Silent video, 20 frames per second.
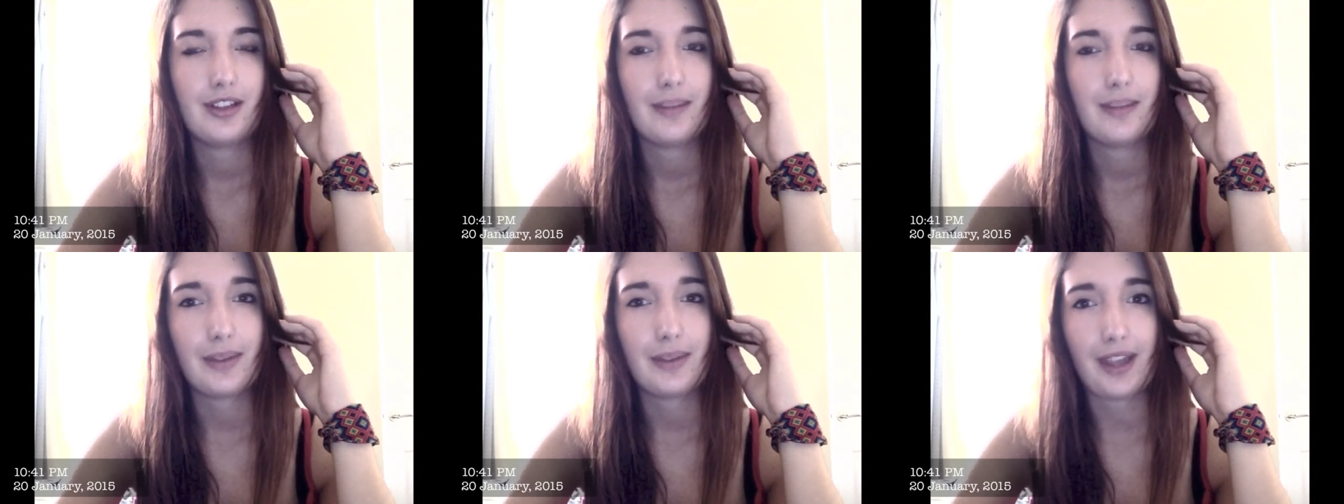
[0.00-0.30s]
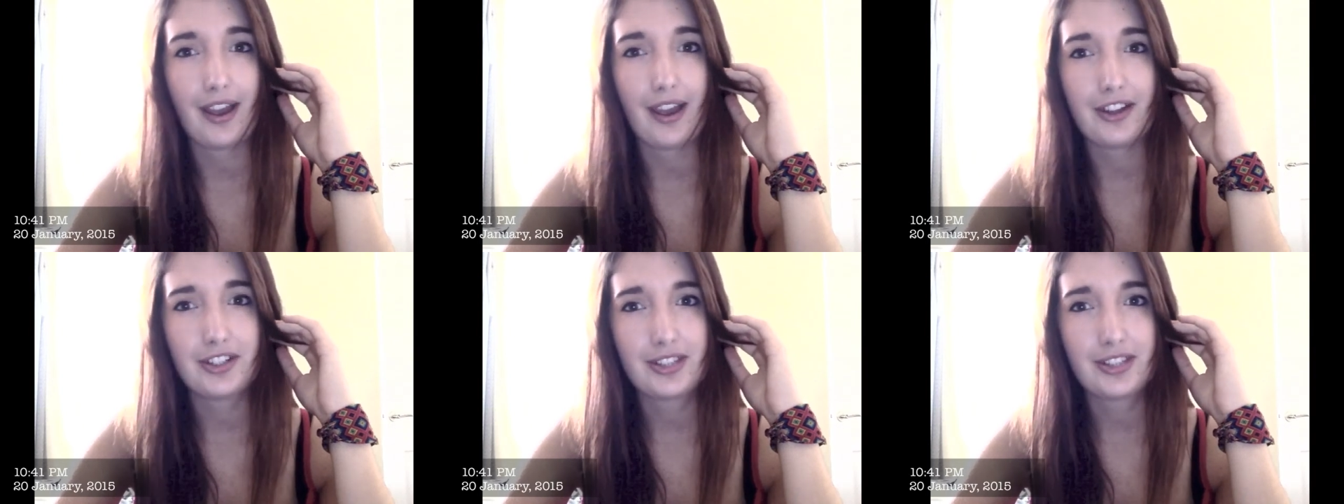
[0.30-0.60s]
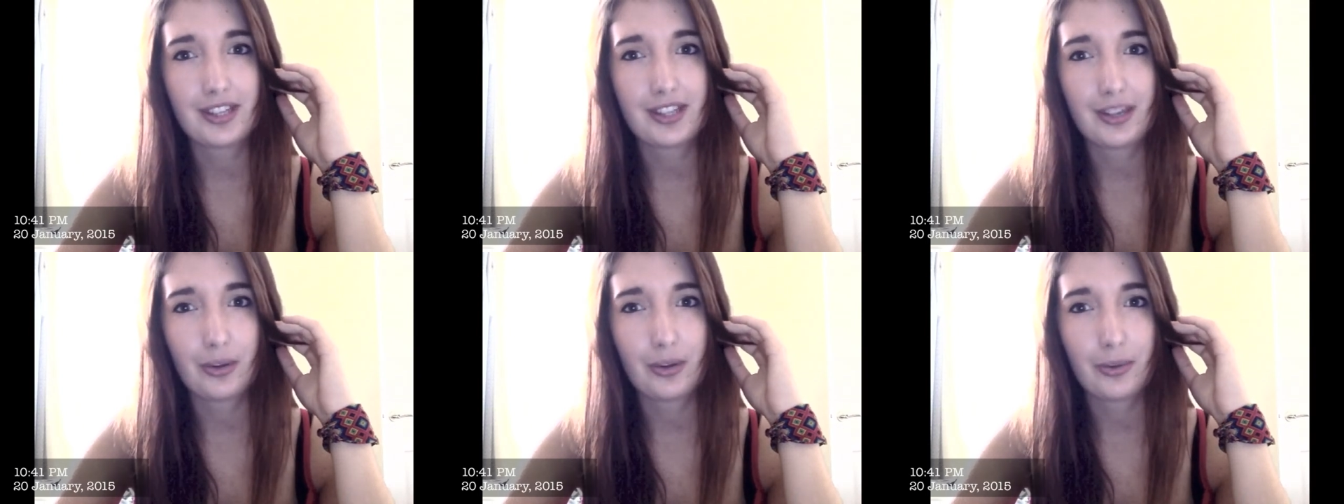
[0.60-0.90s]
But yeah, I just
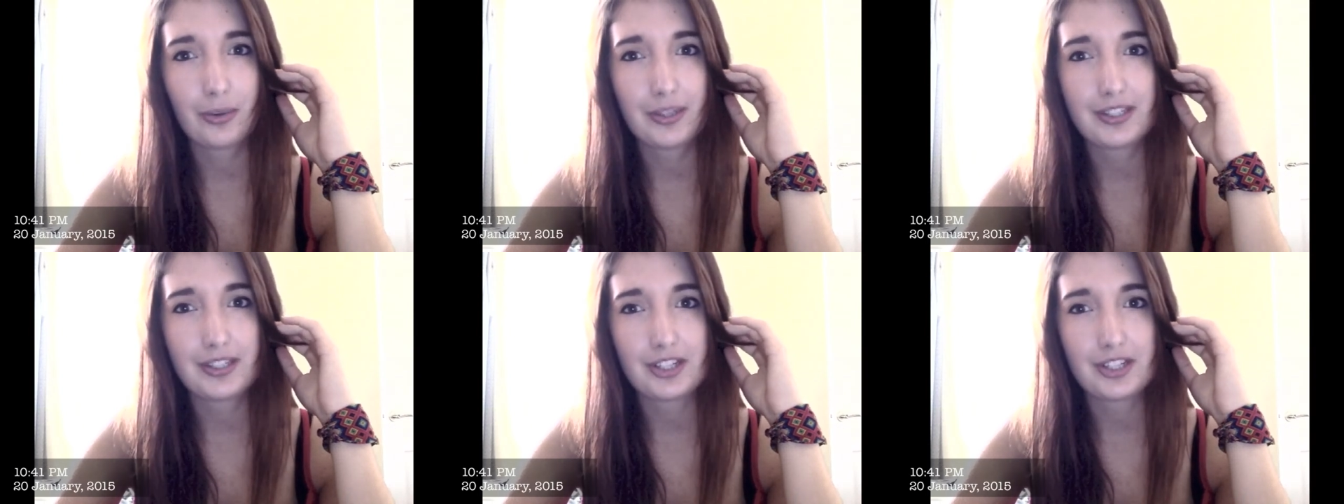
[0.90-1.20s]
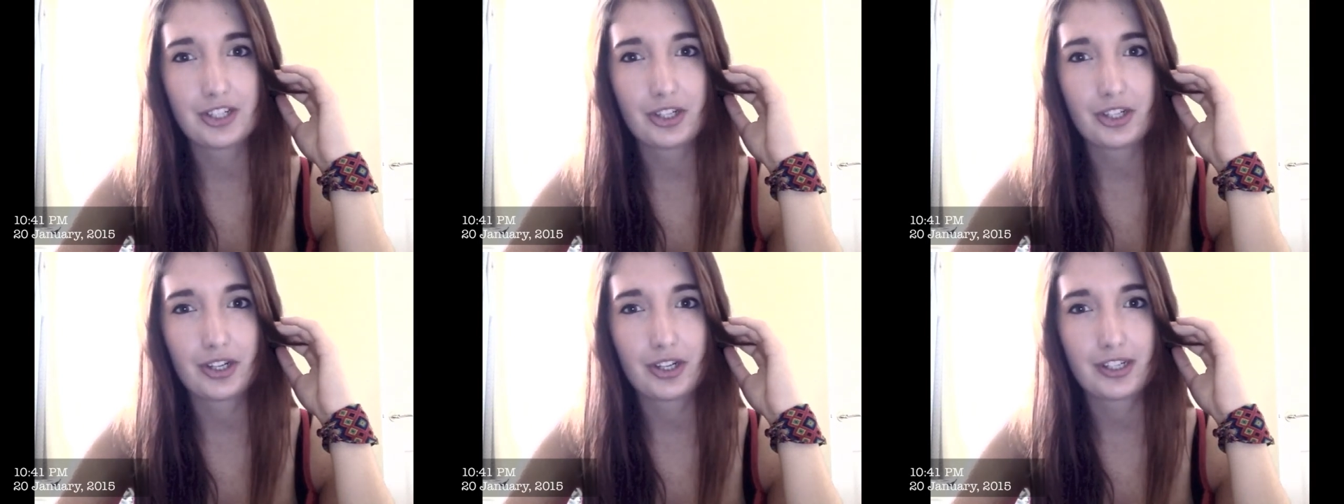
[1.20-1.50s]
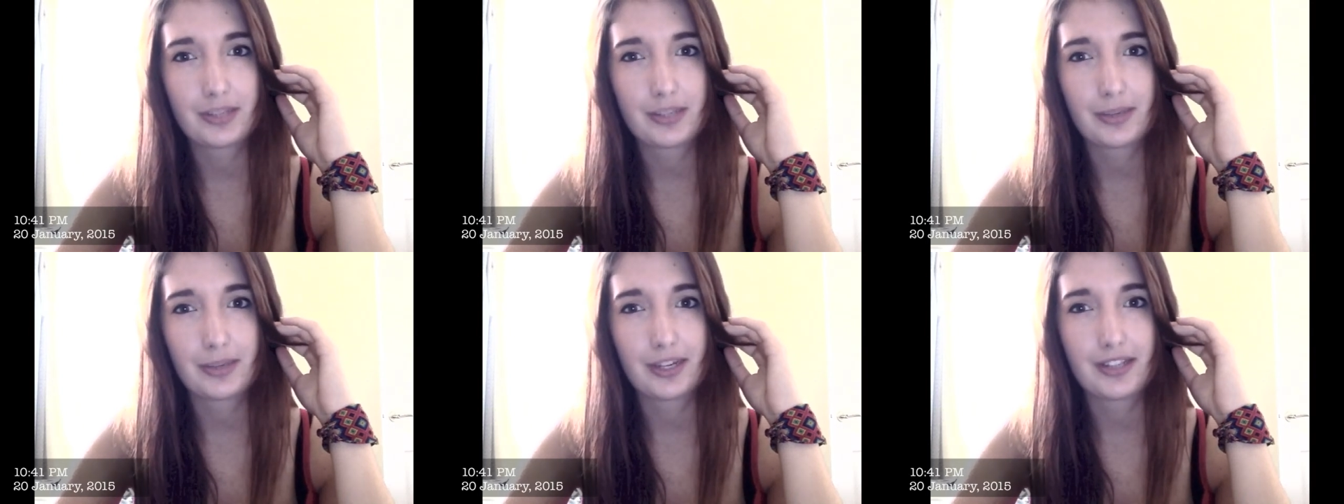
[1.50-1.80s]
think it will be such a good
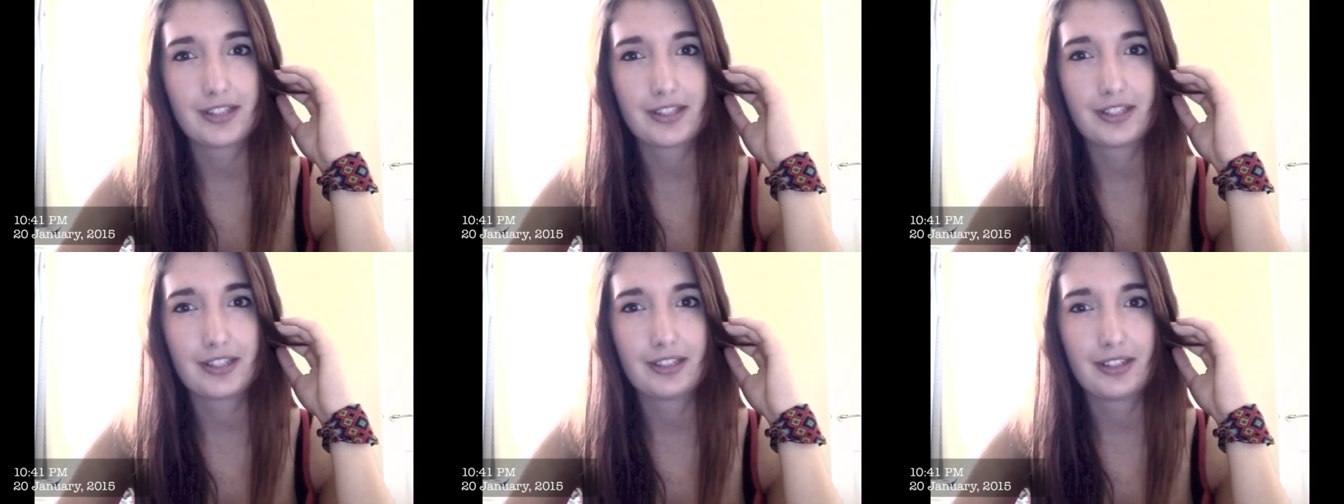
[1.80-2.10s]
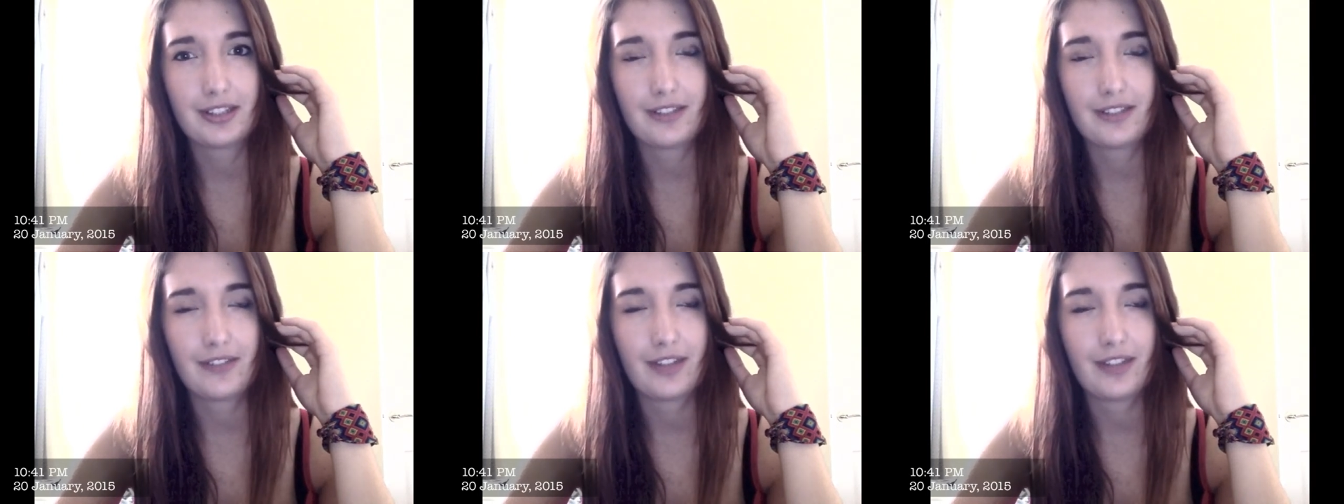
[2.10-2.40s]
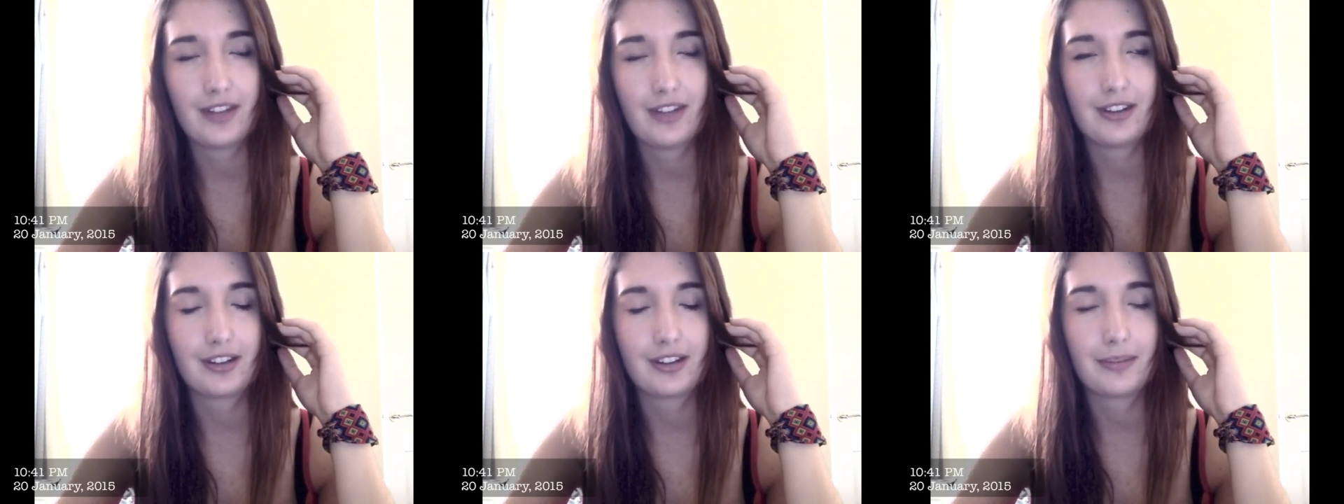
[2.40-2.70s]
experience to live
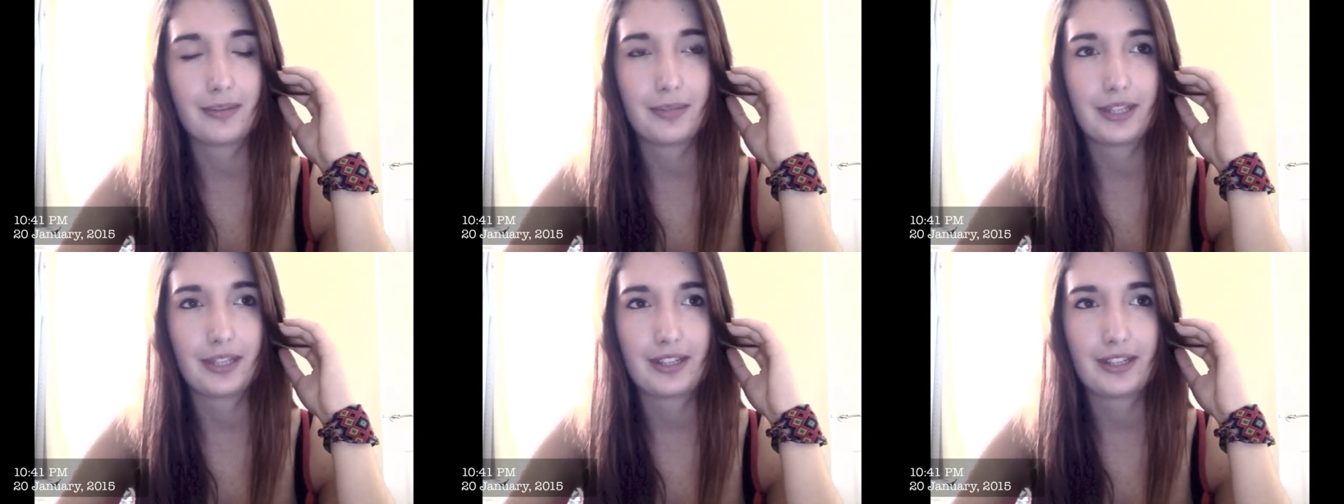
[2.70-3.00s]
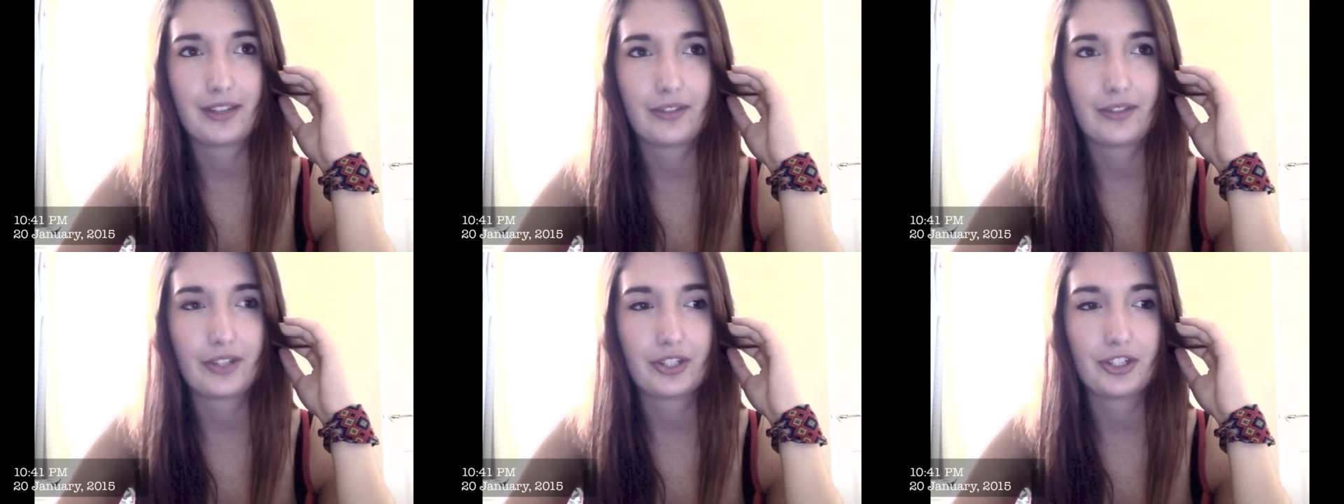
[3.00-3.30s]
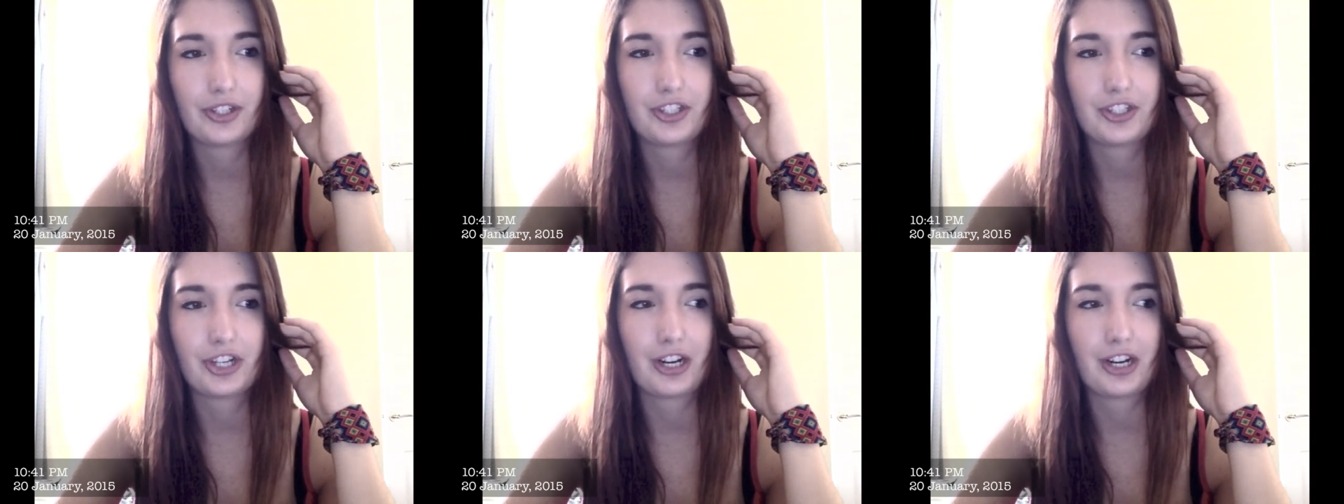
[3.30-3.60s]
in a completely different
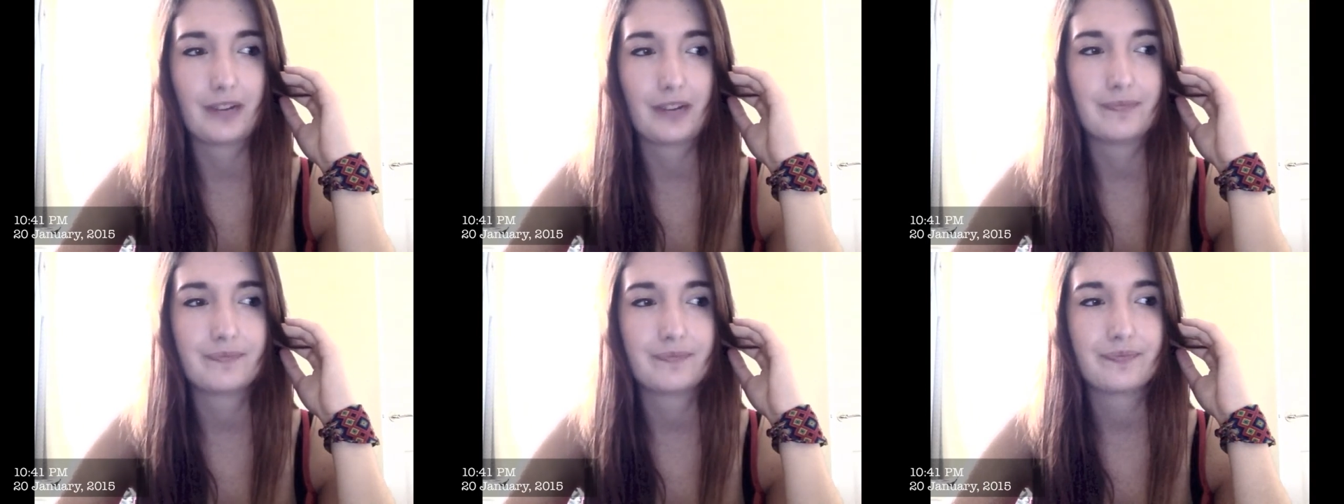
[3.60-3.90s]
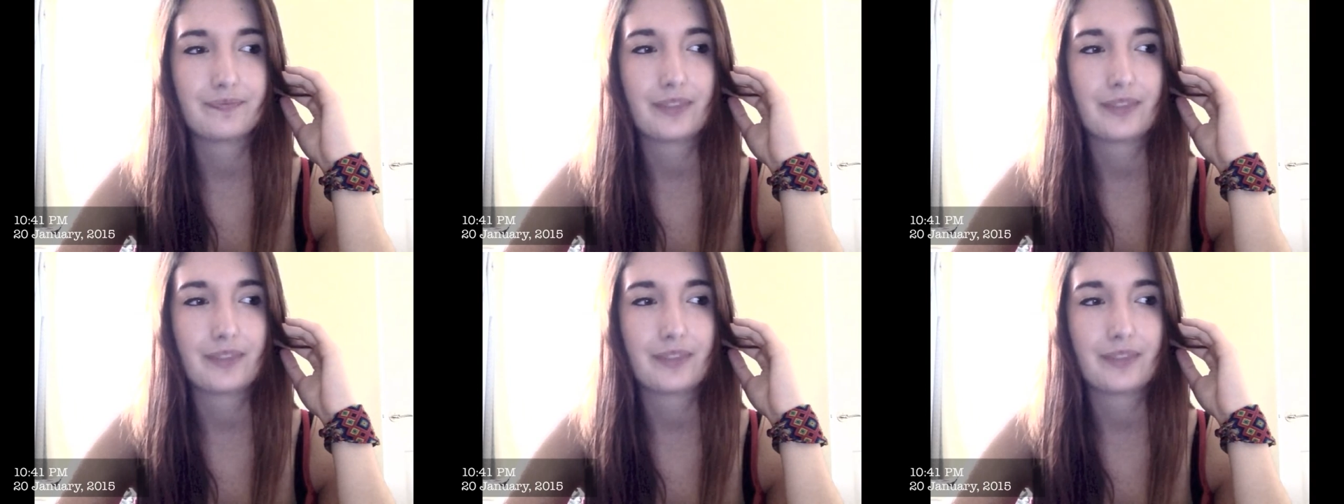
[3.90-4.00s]
culture